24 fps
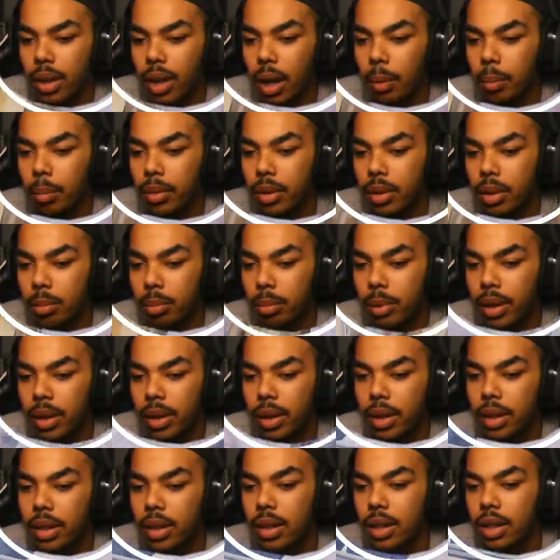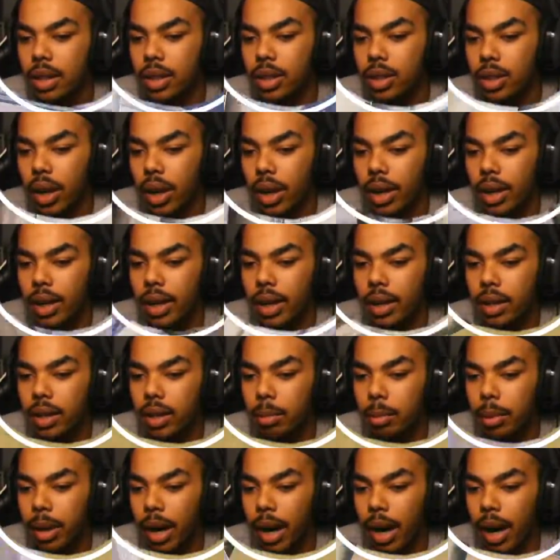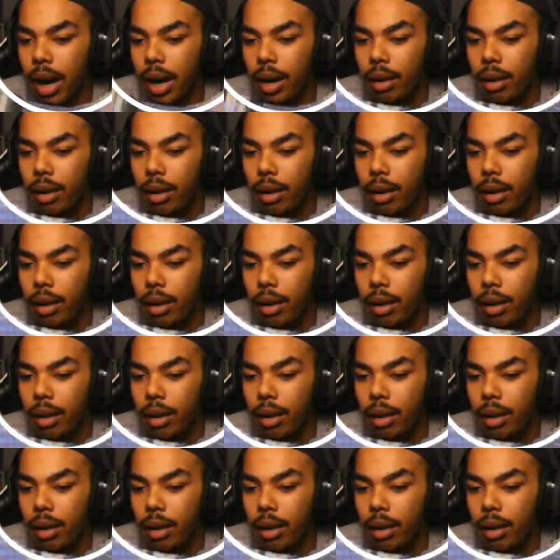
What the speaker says: up a little bit, trying to get a little bit of high